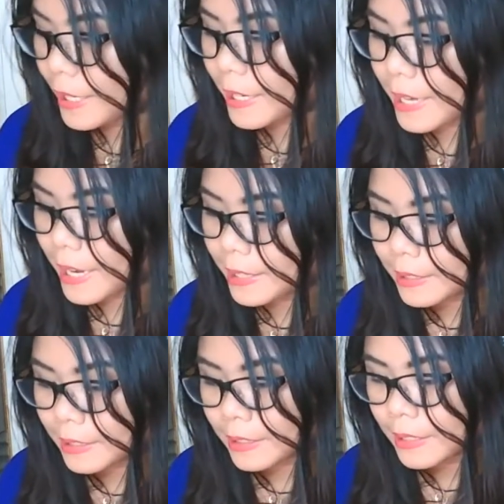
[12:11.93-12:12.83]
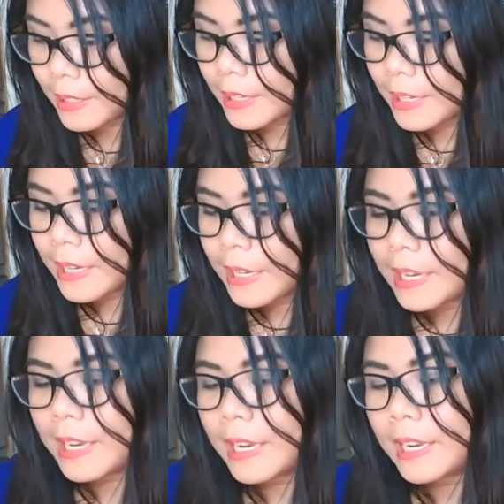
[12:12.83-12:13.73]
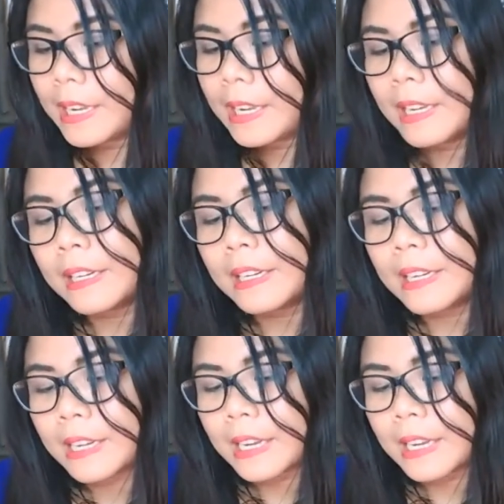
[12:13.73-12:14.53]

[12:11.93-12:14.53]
it again. And